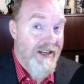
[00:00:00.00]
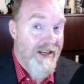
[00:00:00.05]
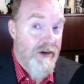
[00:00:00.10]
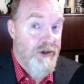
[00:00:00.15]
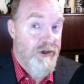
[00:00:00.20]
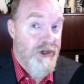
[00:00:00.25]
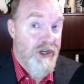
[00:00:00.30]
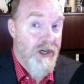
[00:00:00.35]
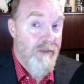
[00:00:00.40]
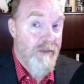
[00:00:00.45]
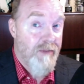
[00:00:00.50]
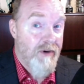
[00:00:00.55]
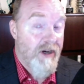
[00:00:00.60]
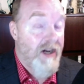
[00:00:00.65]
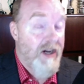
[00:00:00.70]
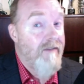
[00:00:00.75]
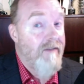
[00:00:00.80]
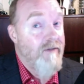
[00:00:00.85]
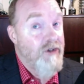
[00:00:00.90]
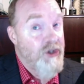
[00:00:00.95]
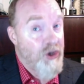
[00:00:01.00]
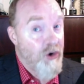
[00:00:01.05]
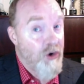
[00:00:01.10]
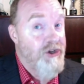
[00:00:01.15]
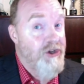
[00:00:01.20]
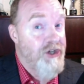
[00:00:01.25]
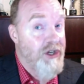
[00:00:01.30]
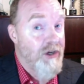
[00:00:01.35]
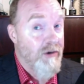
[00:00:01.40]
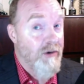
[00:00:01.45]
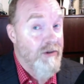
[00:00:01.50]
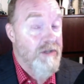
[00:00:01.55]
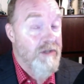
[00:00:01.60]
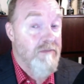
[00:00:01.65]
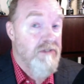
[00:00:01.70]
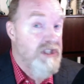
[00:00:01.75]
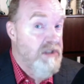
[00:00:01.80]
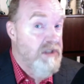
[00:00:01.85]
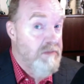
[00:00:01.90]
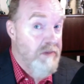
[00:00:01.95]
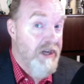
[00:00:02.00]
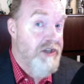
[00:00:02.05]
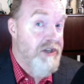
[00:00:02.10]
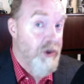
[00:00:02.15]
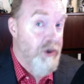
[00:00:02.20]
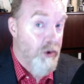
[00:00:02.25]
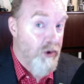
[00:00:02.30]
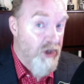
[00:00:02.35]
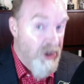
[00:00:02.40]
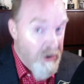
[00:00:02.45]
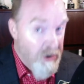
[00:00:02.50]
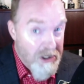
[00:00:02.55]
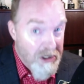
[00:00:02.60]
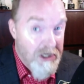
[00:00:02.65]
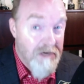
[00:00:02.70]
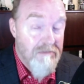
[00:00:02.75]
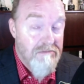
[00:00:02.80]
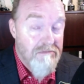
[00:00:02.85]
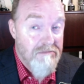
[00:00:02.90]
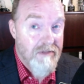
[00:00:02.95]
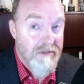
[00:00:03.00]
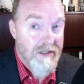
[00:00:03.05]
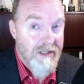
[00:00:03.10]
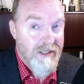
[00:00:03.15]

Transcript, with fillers: leadership of Churchill's special unit?